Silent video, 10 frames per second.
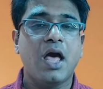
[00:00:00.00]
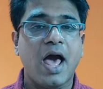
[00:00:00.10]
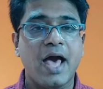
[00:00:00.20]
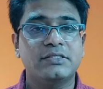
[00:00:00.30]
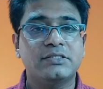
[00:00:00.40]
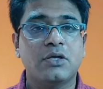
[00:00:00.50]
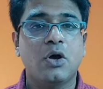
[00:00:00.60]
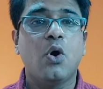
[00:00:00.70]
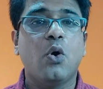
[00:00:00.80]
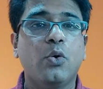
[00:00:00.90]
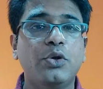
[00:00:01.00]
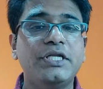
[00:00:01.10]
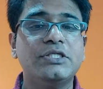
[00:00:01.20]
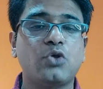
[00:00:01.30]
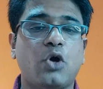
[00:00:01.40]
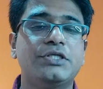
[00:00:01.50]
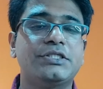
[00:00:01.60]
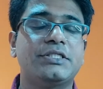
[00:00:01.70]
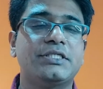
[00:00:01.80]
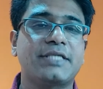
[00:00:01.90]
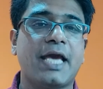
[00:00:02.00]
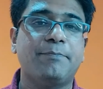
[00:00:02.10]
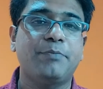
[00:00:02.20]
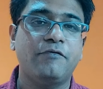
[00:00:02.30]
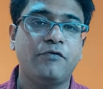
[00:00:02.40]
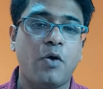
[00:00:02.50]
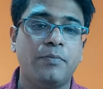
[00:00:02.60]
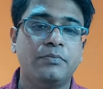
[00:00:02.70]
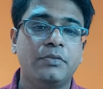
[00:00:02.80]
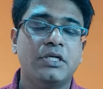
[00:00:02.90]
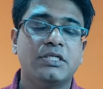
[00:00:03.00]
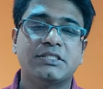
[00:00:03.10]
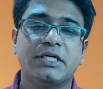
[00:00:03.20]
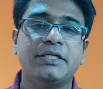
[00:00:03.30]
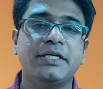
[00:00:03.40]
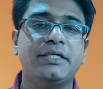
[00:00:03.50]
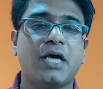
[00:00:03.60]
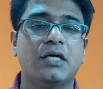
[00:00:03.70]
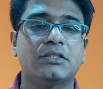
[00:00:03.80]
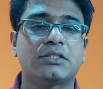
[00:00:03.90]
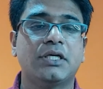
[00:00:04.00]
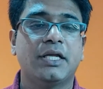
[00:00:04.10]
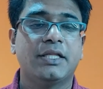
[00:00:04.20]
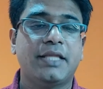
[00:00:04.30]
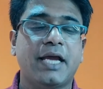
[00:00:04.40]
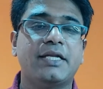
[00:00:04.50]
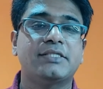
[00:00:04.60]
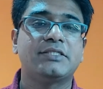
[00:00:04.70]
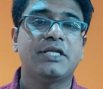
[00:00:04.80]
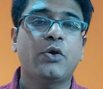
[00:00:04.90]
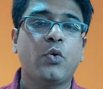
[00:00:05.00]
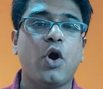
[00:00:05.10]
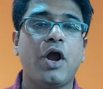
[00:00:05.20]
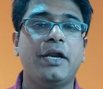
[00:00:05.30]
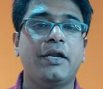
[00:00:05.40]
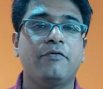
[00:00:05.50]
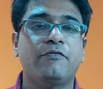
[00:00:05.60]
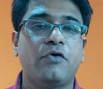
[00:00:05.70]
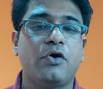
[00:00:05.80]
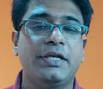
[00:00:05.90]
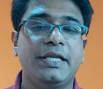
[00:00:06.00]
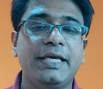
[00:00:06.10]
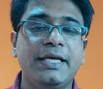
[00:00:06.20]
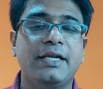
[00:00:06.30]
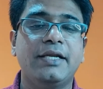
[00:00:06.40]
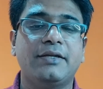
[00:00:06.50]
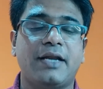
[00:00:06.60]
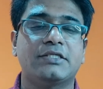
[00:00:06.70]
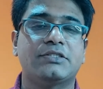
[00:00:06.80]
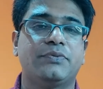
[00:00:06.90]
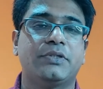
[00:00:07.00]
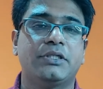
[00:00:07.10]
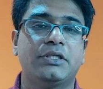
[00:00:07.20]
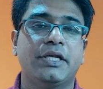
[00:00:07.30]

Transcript: As only solicitors can perform certain tasks that is required for legally transferred